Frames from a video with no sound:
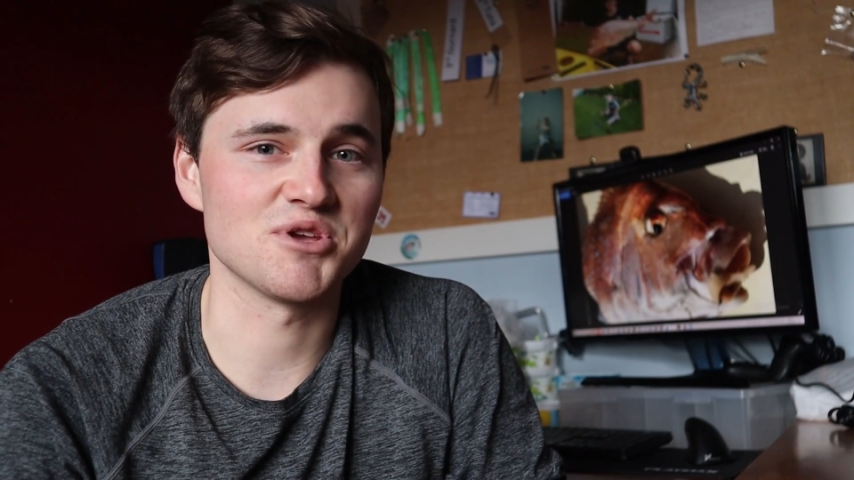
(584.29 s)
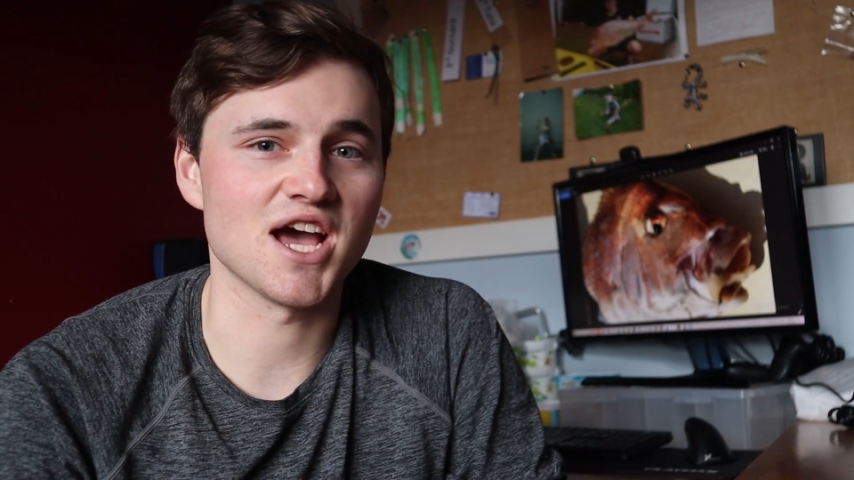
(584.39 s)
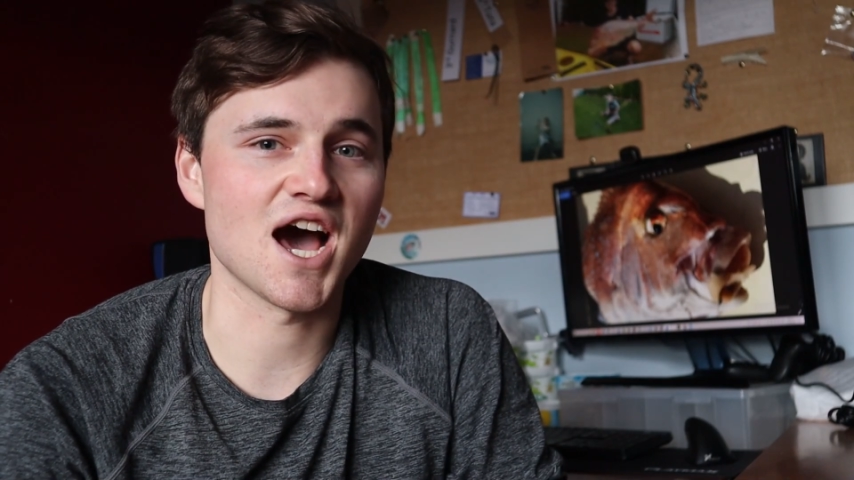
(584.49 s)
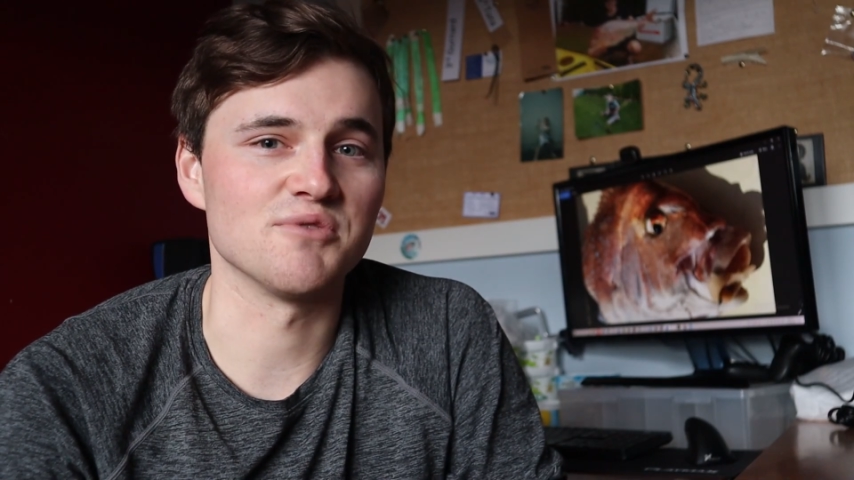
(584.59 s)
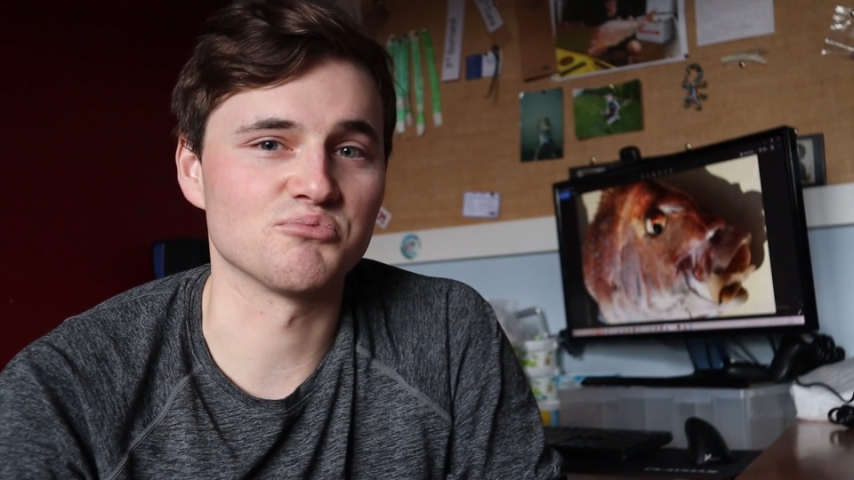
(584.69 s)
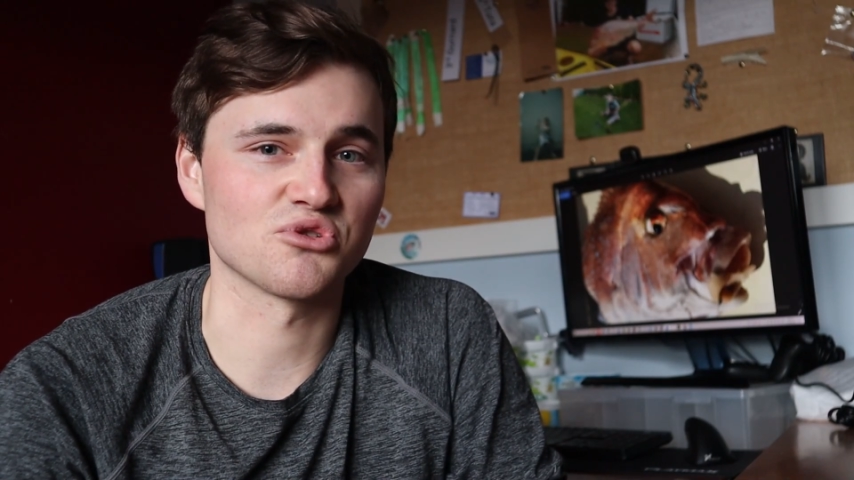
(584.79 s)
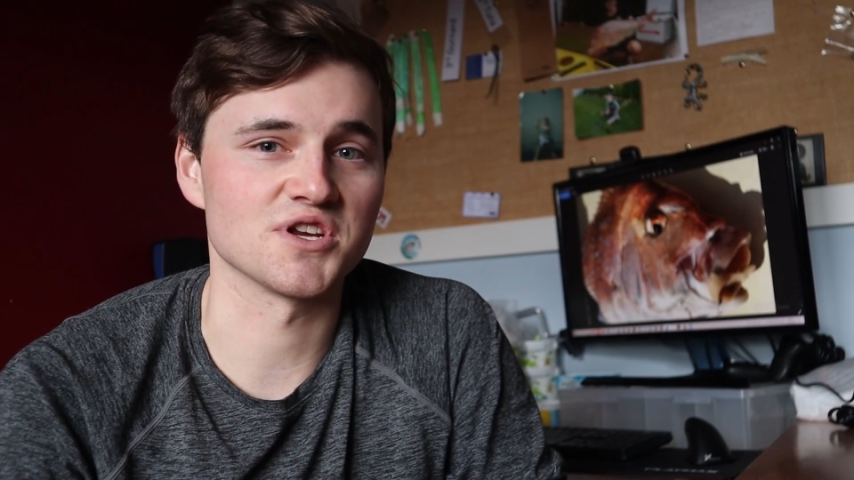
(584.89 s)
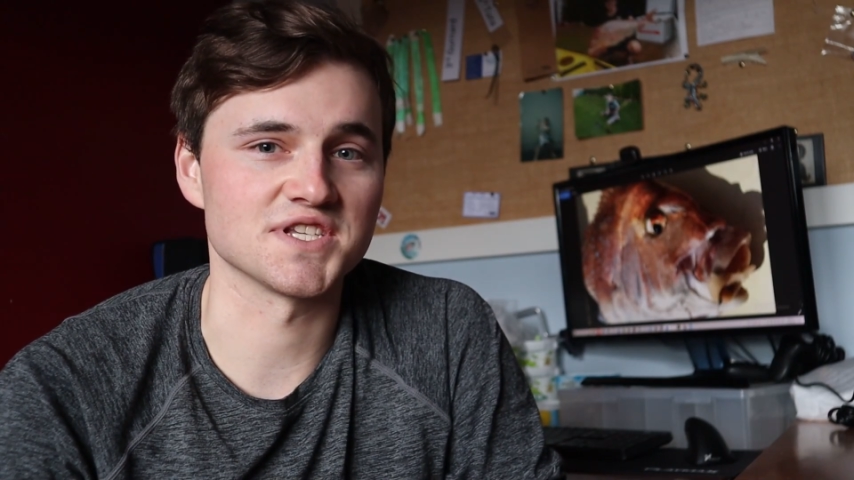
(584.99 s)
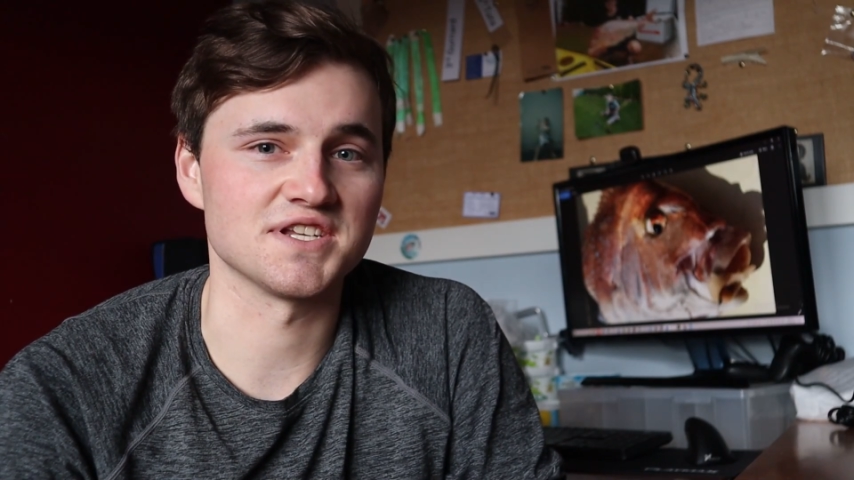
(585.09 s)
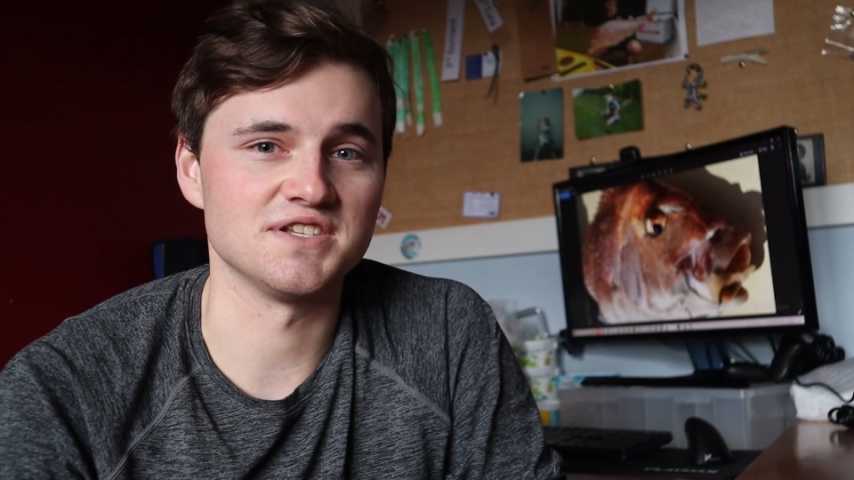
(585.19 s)
be
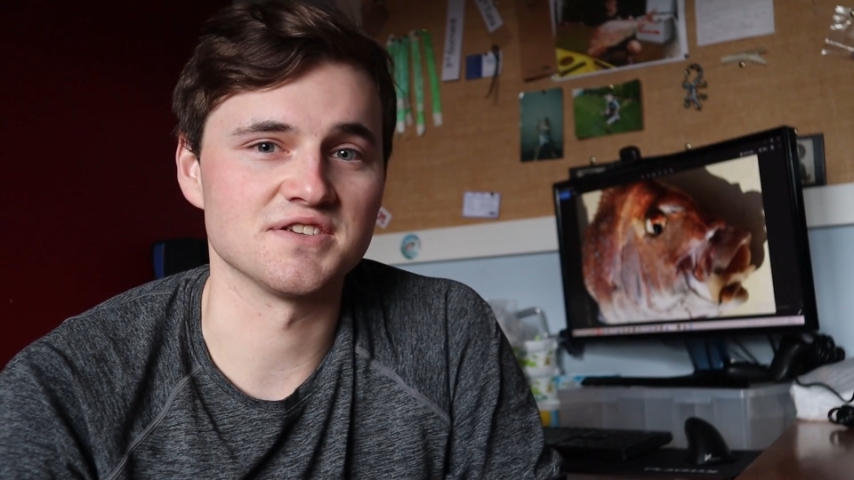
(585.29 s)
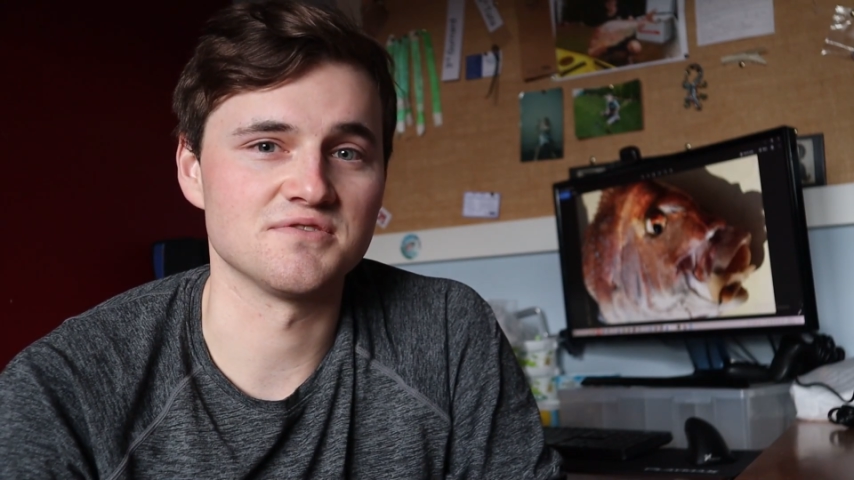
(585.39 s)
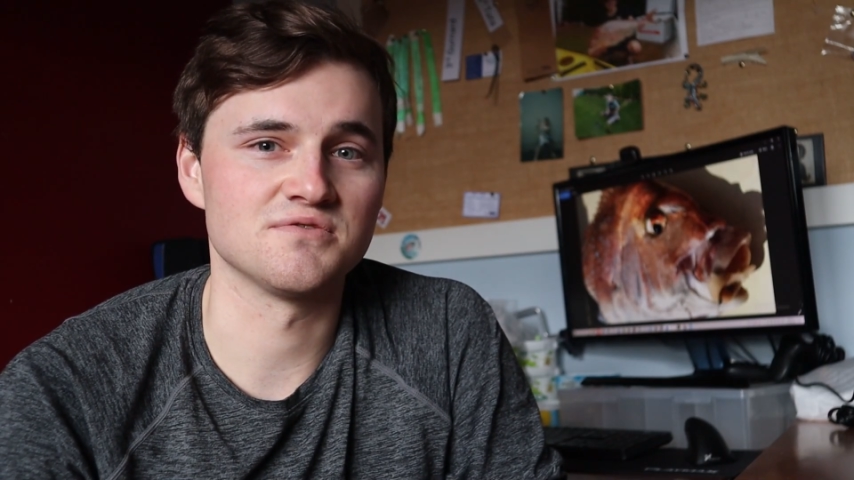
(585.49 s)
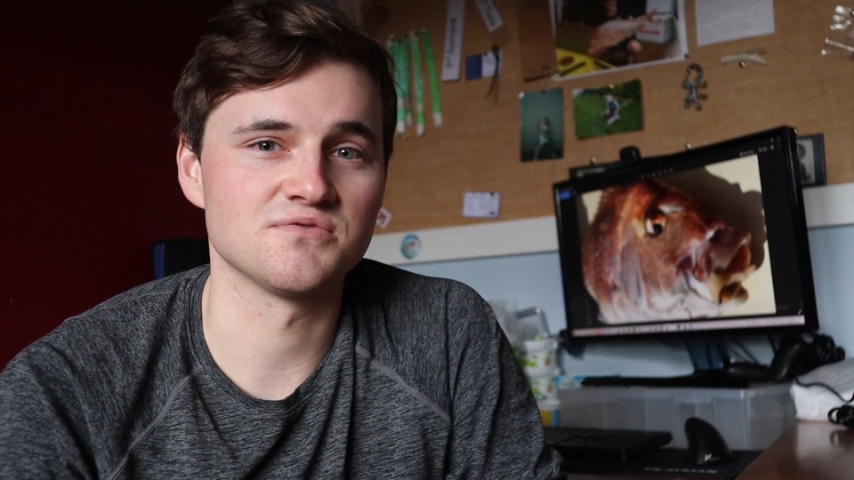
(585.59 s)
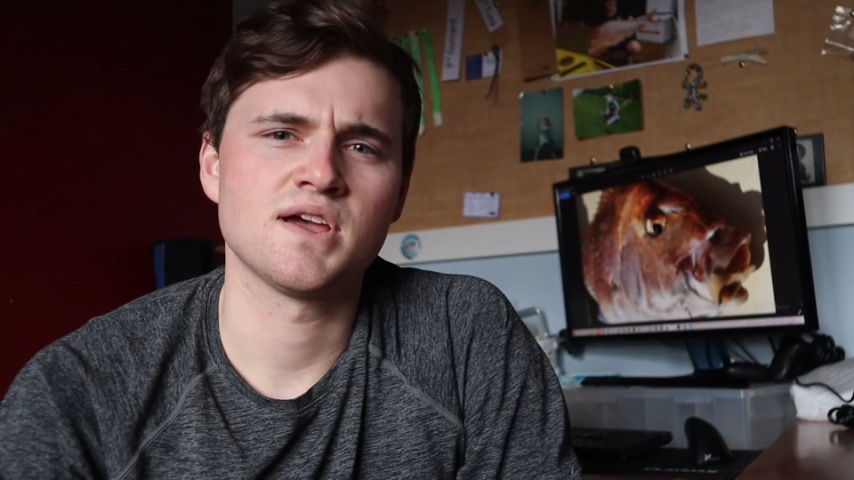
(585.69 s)
unprecedented.